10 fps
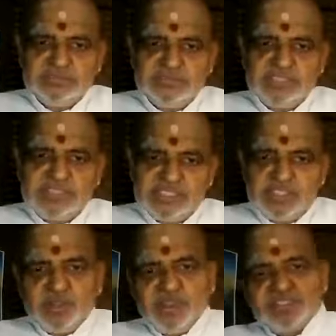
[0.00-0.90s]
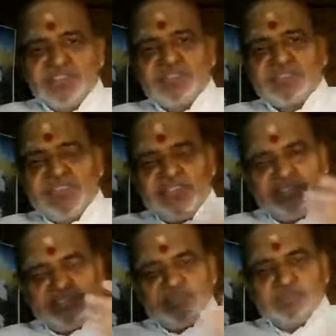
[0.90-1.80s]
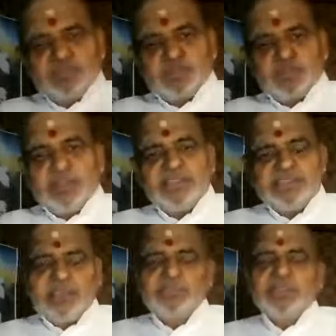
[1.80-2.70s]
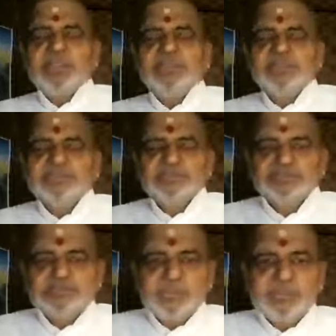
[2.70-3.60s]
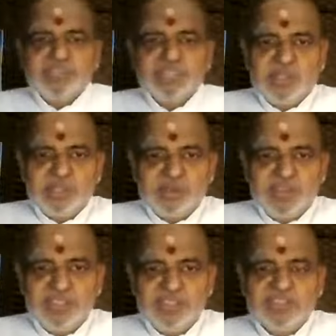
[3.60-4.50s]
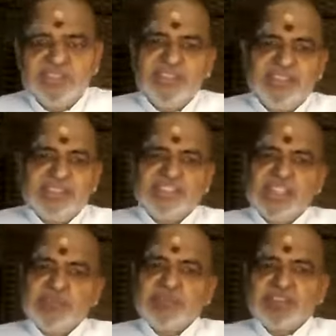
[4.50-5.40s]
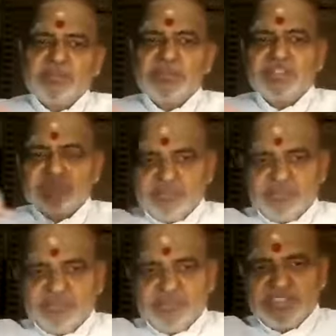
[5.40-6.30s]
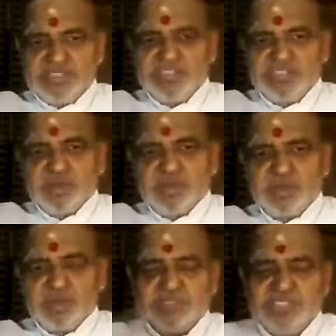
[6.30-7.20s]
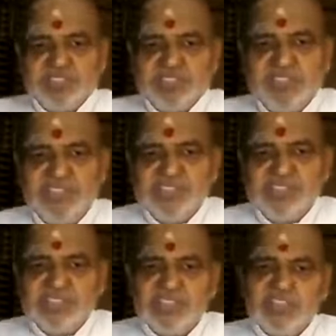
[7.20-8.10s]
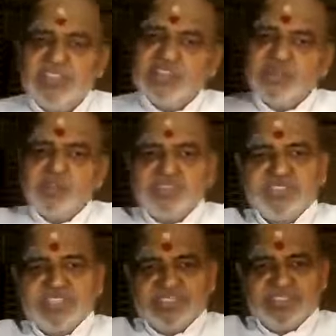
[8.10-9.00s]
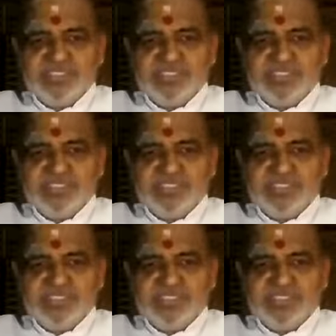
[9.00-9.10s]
The sense organs also sending to mind same thing. The mantra you are doing. That same mantra message is gone to chitta, and it knows that